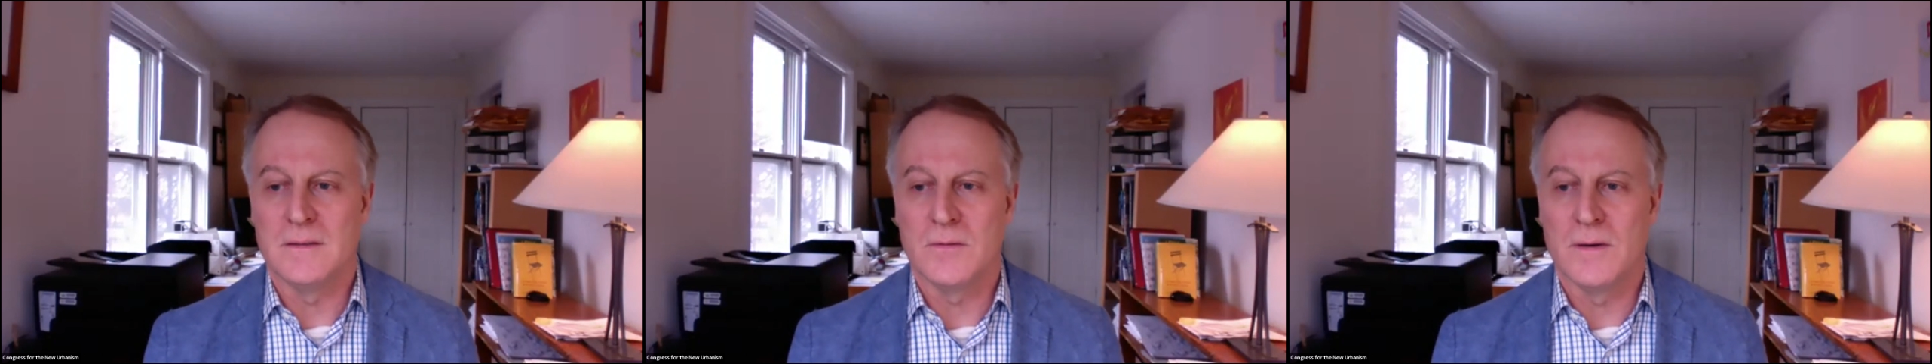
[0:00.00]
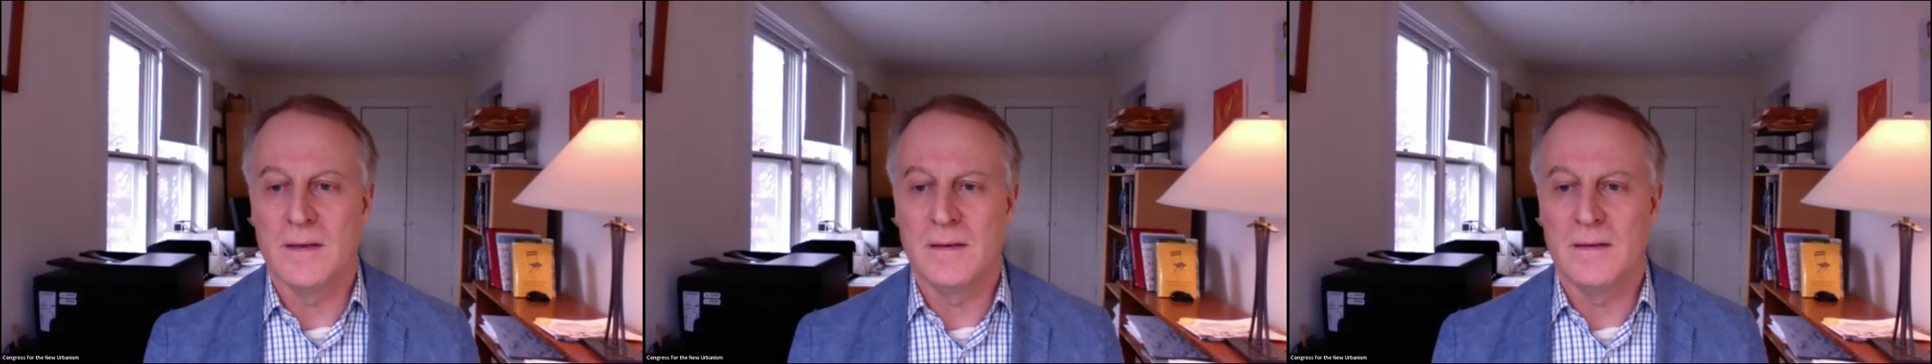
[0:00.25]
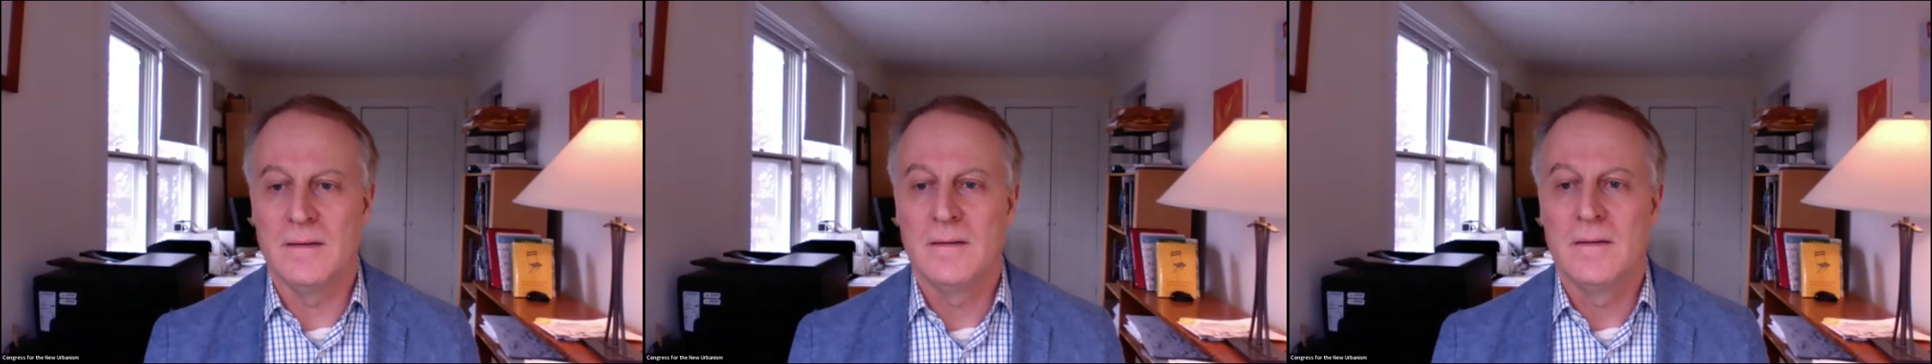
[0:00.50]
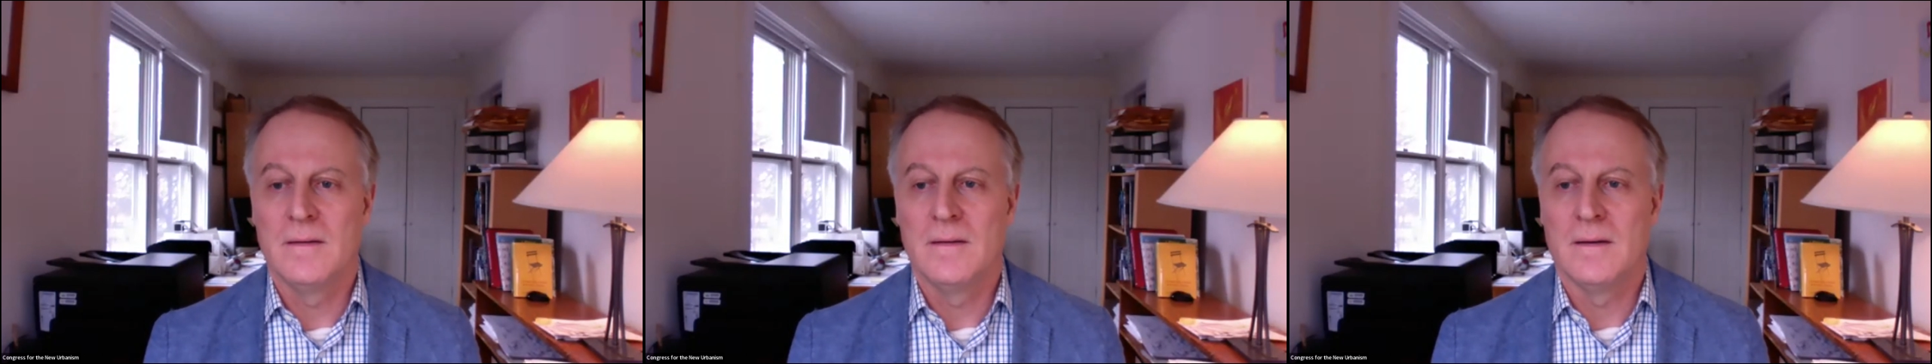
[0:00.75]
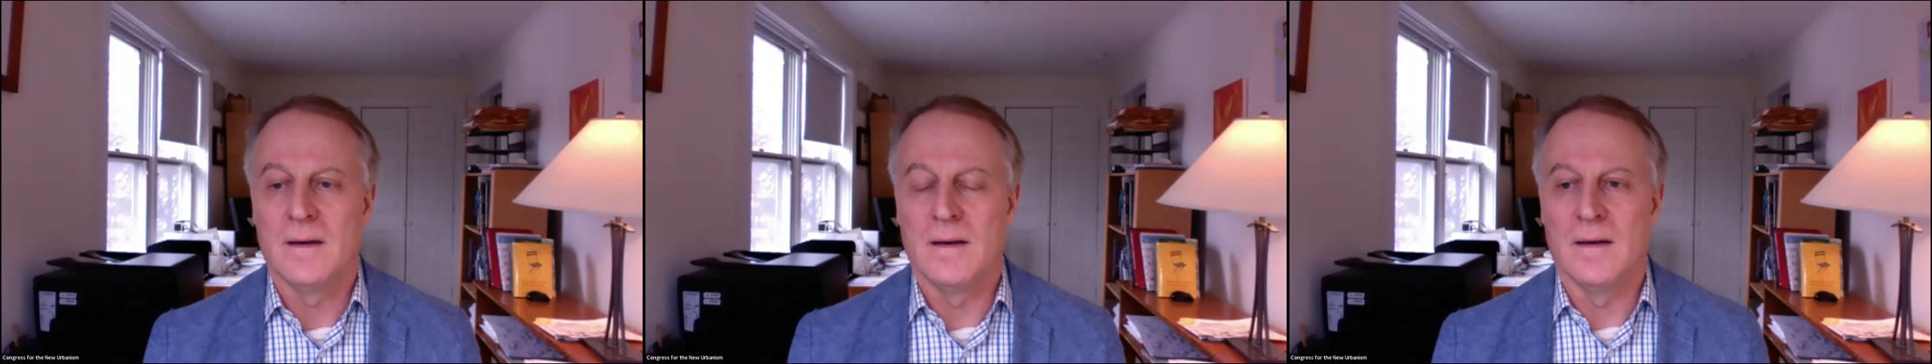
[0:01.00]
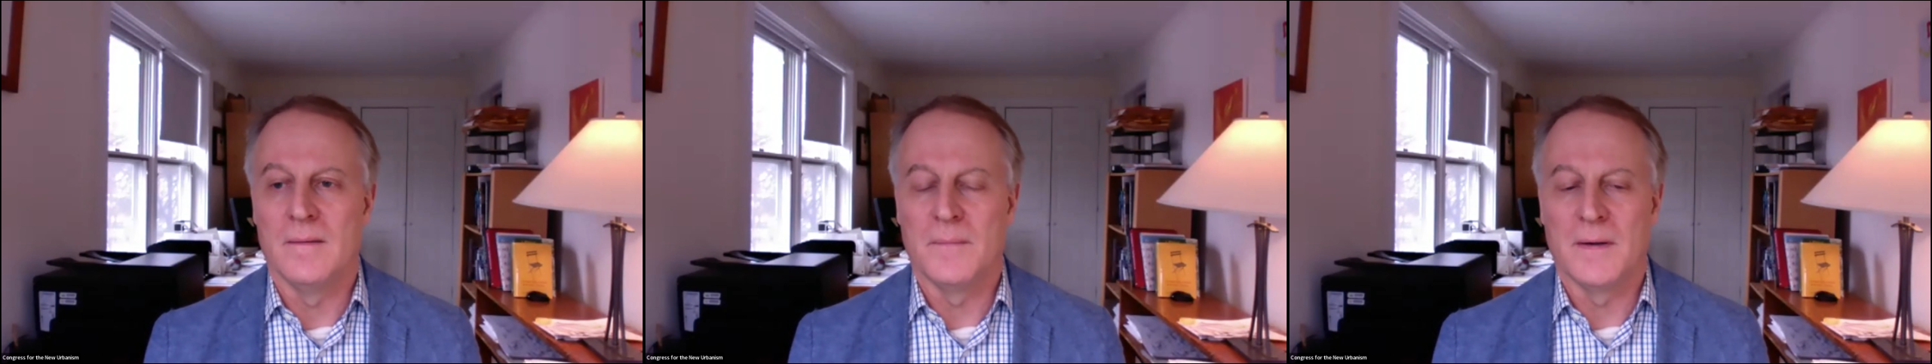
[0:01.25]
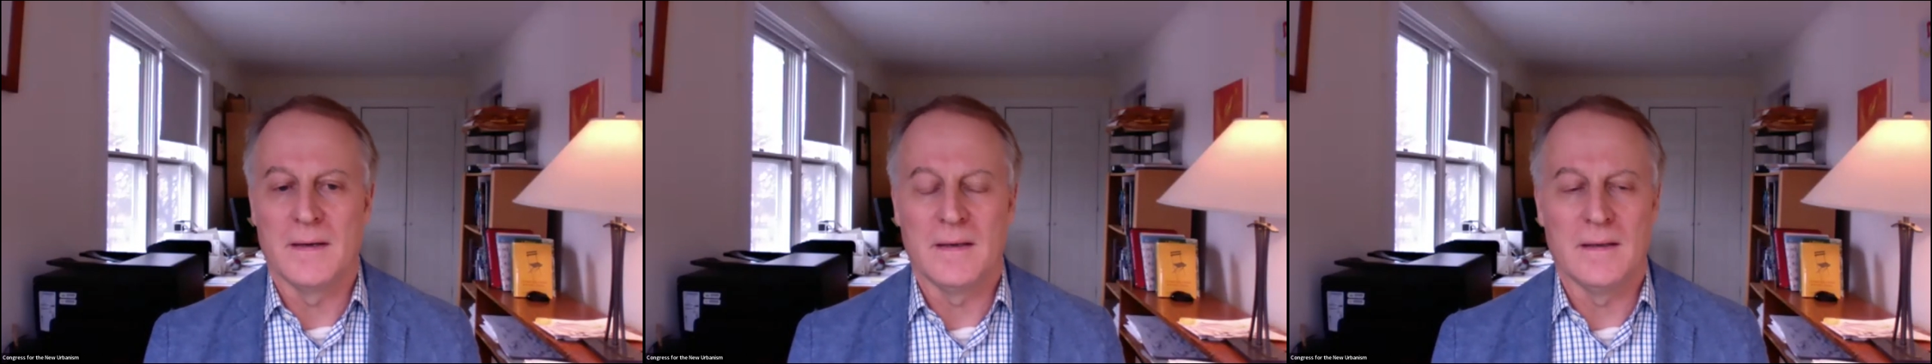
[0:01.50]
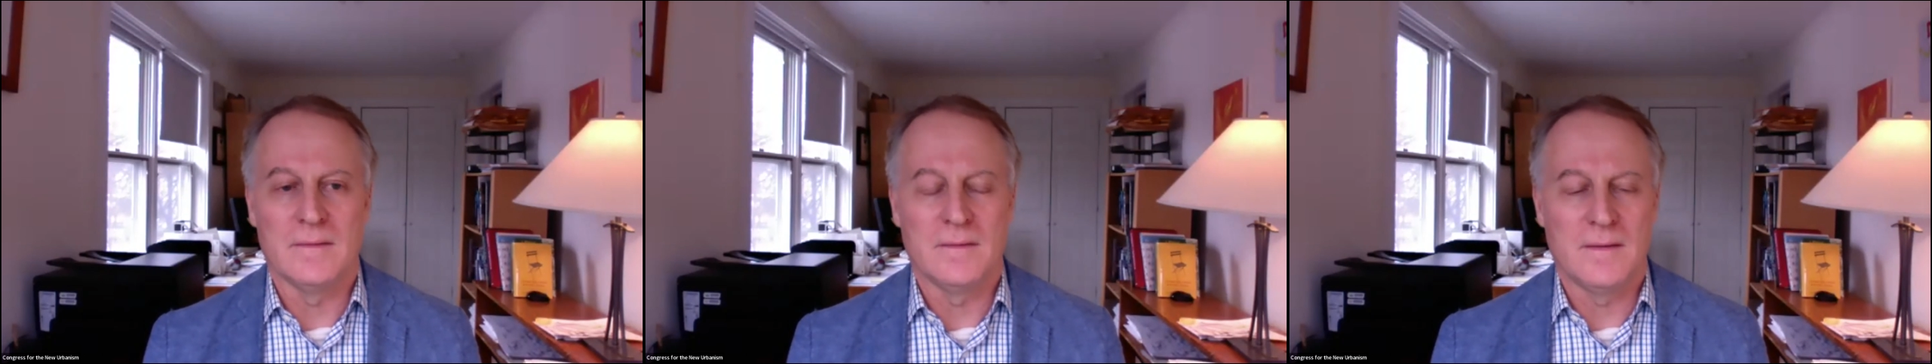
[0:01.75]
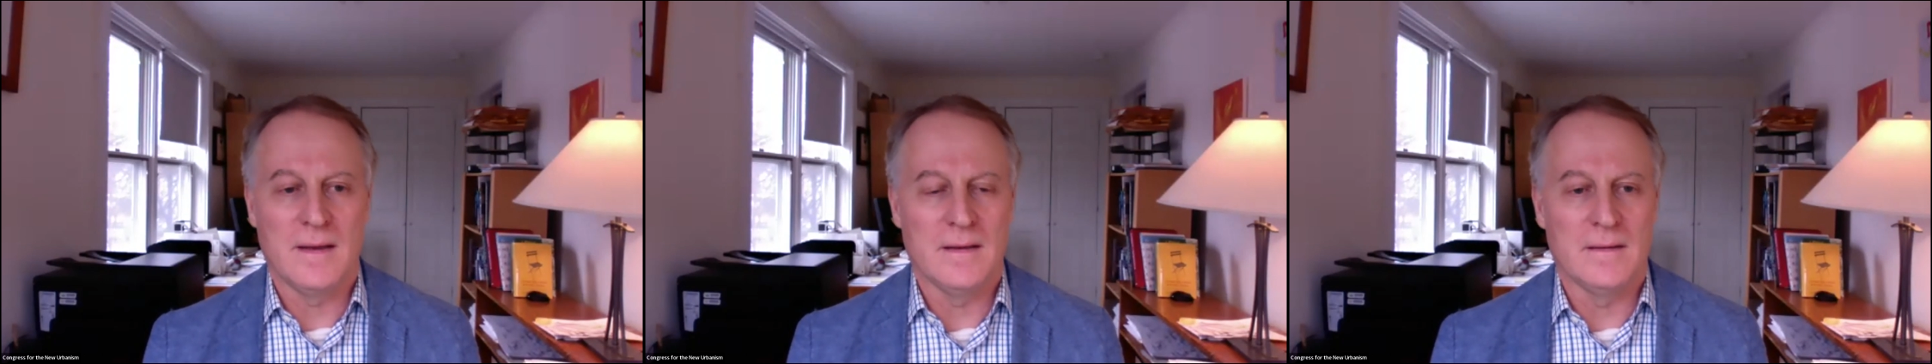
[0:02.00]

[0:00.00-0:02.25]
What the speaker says: grid? I guess take